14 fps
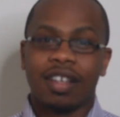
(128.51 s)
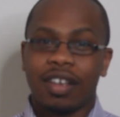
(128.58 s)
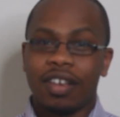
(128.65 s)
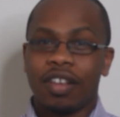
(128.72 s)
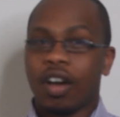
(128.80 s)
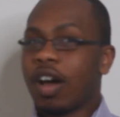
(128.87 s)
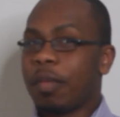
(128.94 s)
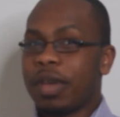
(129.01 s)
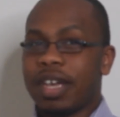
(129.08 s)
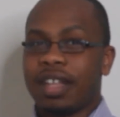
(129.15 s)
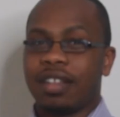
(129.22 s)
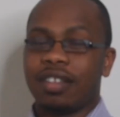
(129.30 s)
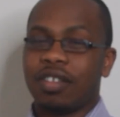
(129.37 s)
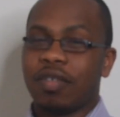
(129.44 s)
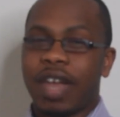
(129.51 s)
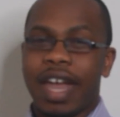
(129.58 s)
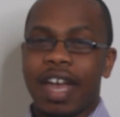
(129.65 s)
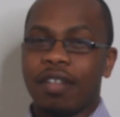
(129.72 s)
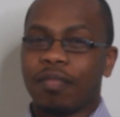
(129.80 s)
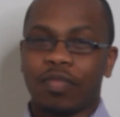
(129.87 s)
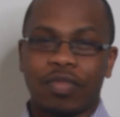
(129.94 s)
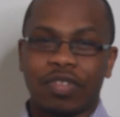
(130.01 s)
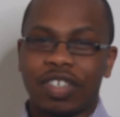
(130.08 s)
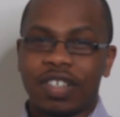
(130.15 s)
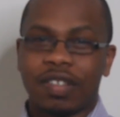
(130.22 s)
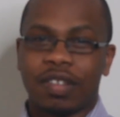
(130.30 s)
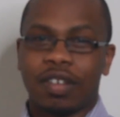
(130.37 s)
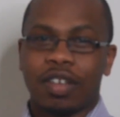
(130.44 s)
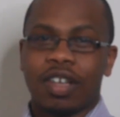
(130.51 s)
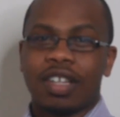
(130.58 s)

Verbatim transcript: You know, I mean, you can't just